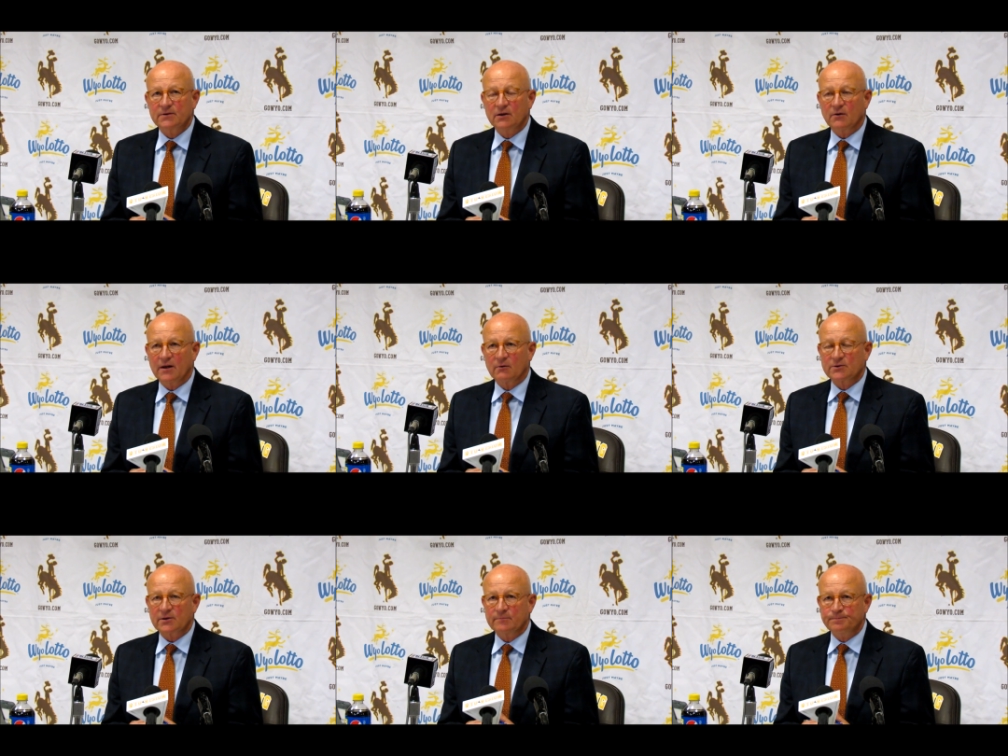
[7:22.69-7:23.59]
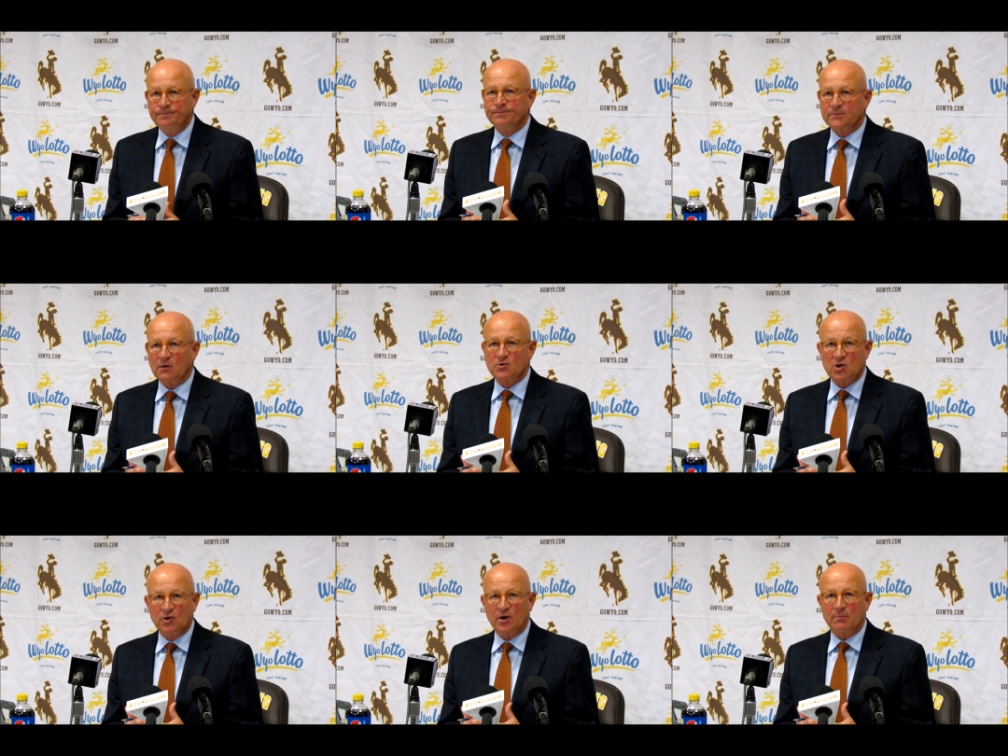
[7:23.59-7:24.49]
You know, that was
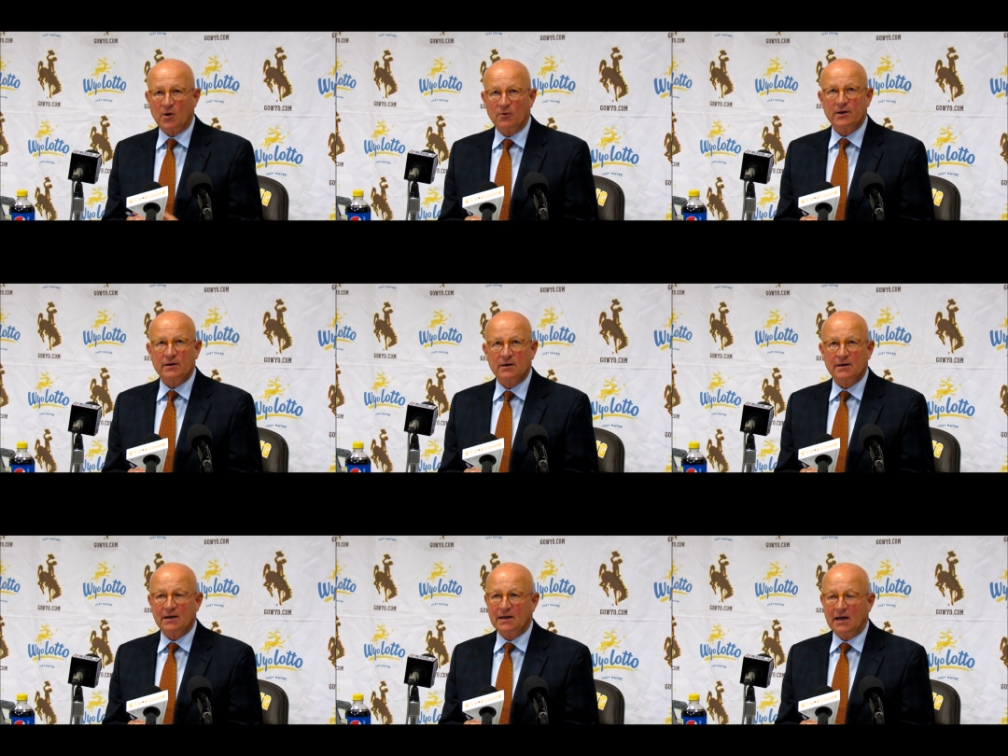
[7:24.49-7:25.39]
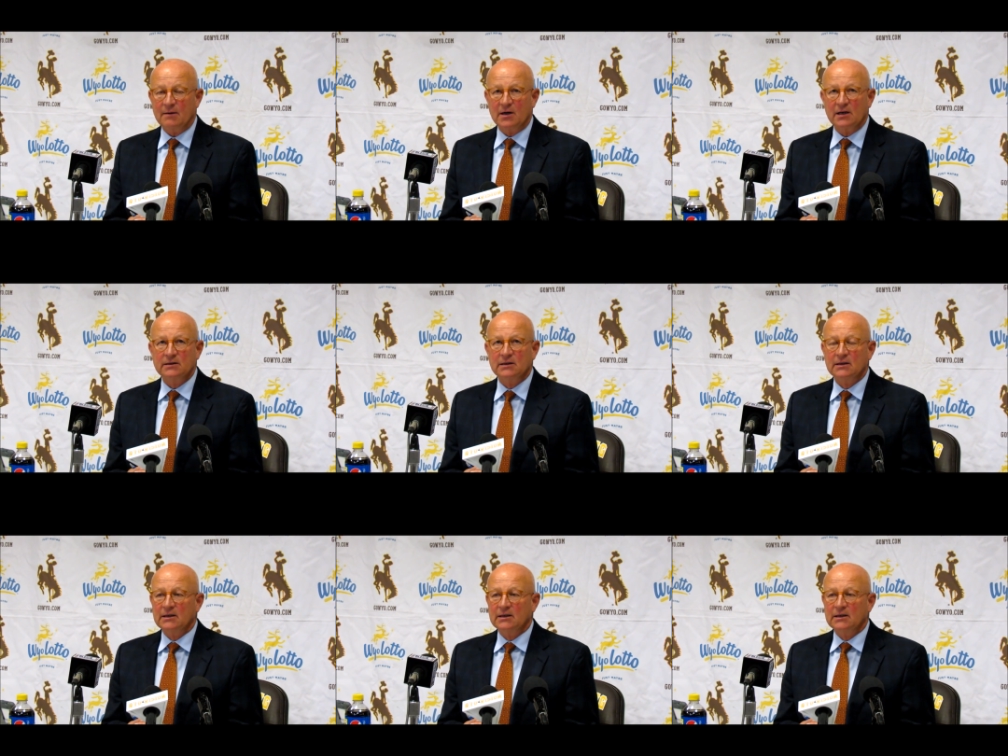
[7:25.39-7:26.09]
a good opponent that came in.